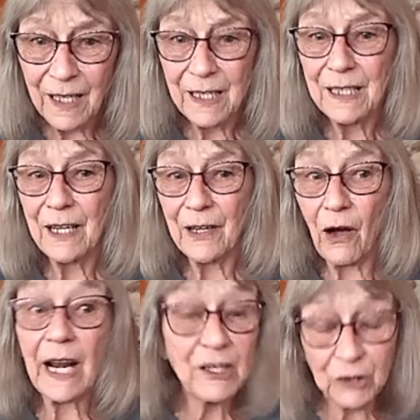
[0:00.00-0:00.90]
you know,
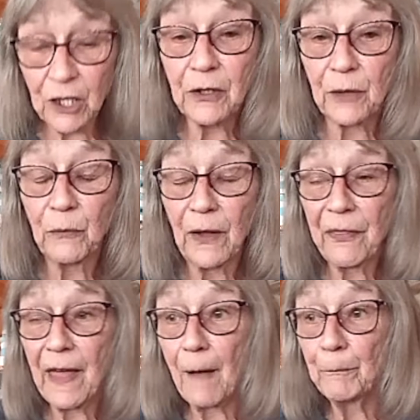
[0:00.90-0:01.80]
and I shared it with
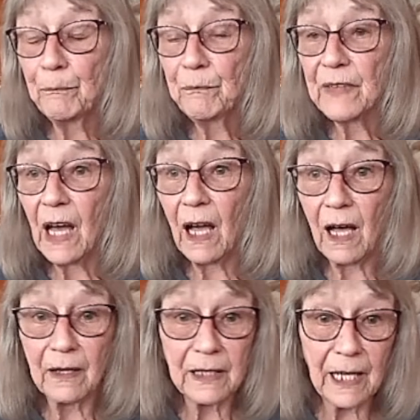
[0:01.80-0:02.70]
them.
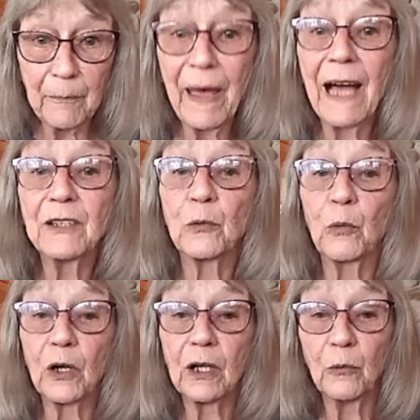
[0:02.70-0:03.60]
Uh, get back to
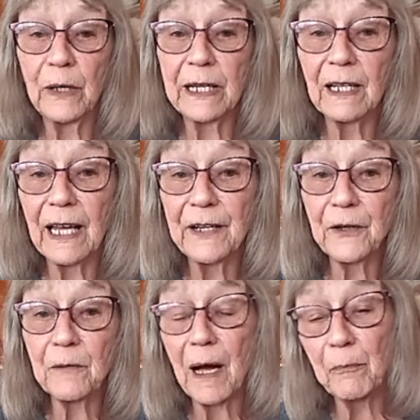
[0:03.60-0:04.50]
work a week
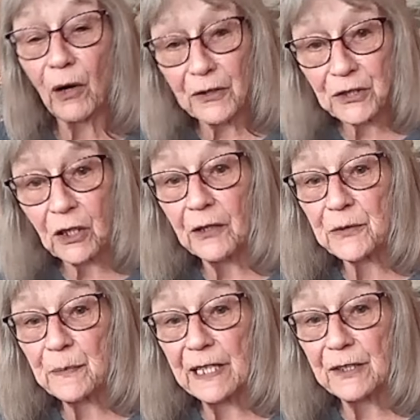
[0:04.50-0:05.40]
later. My boss calls
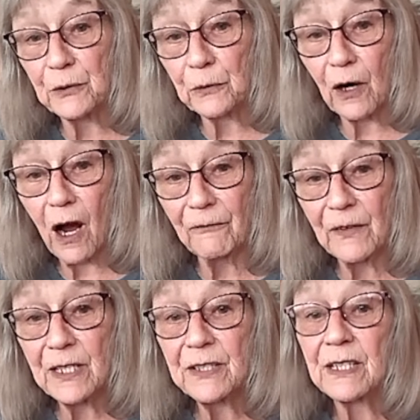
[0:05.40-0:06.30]
me into her
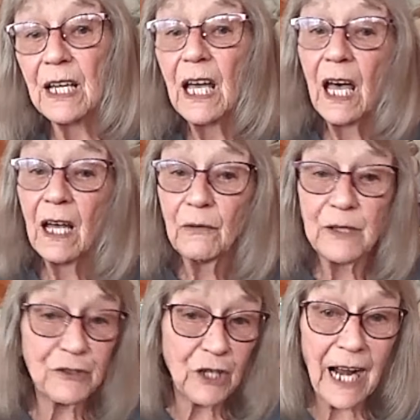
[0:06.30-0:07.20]
office. We
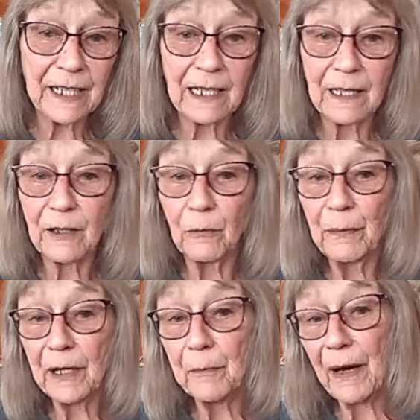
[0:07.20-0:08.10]
chatted a little
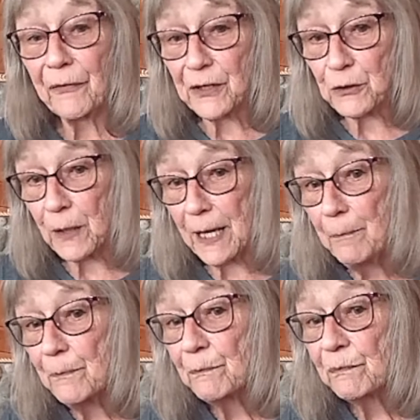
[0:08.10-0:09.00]
bit about the trip.
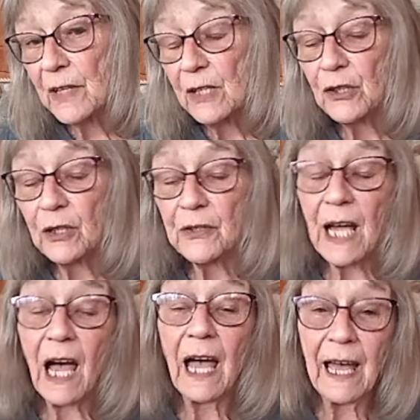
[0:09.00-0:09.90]
She goes,
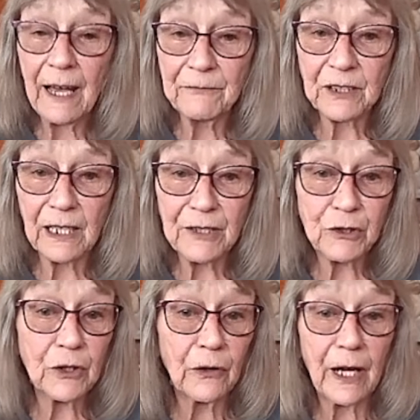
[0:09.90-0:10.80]
I have to let
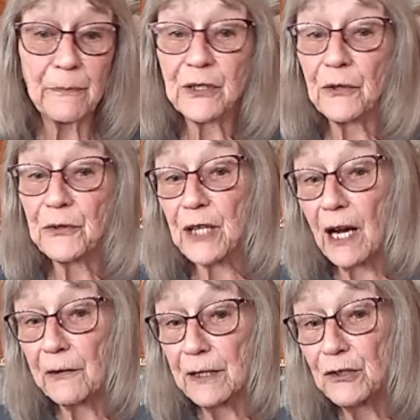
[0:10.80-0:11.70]
you know, and I'm so
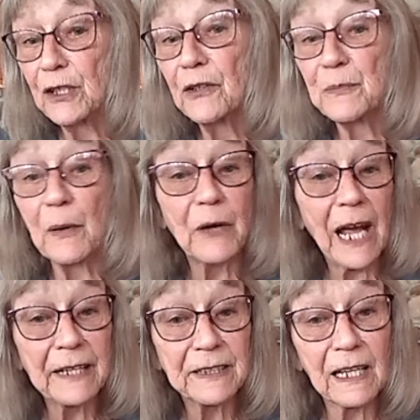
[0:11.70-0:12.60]
sorry. She goes, but we
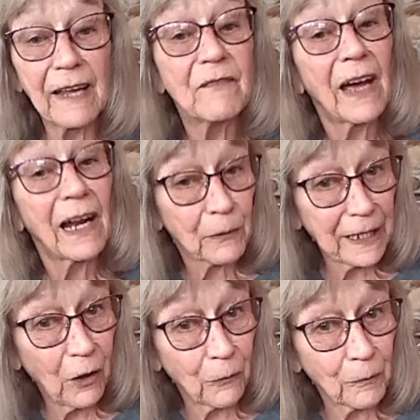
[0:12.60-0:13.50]
had to let Valerie go.